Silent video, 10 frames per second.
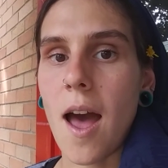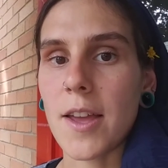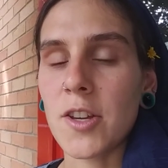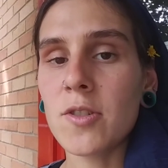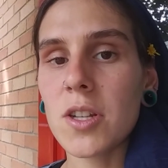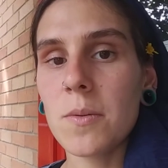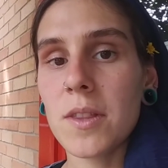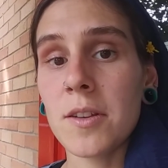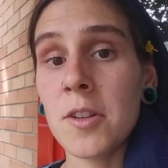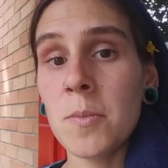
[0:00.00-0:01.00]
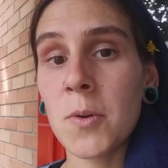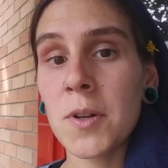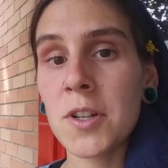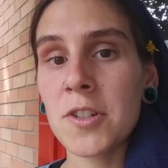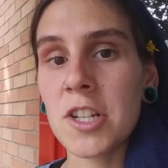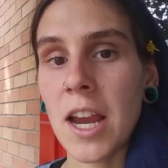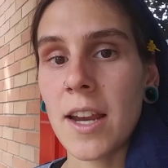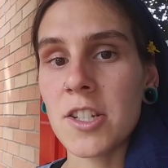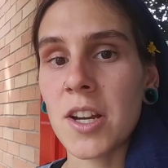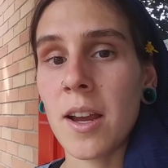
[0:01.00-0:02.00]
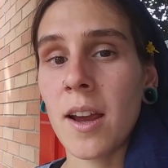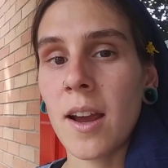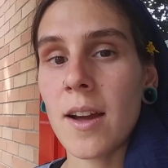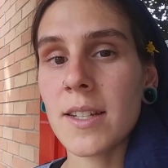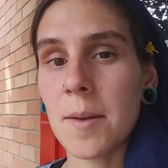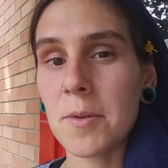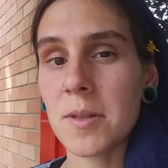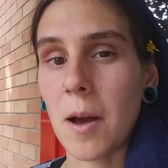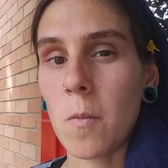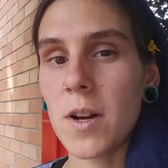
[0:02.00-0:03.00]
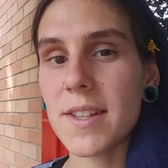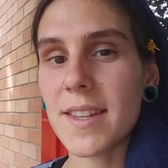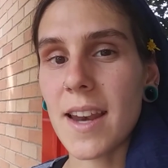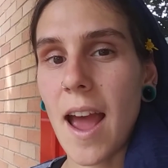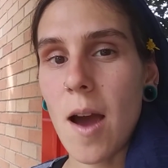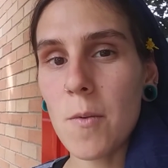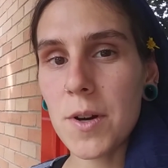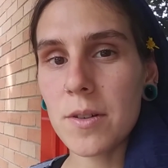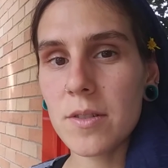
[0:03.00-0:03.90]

Usually with a newborn, you're changing diapers about once an hour.